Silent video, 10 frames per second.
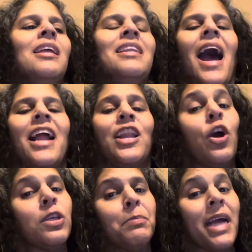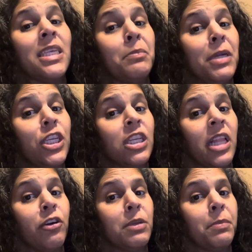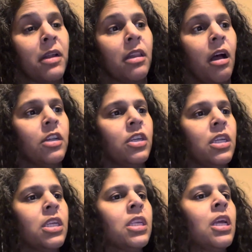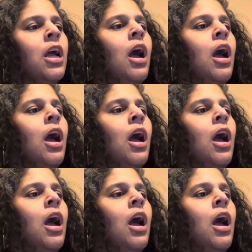diagnosed by speech language pathologists.